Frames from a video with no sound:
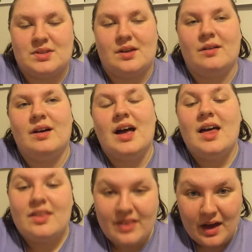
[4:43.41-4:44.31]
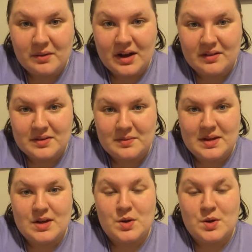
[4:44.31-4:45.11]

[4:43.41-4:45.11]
So that would have to be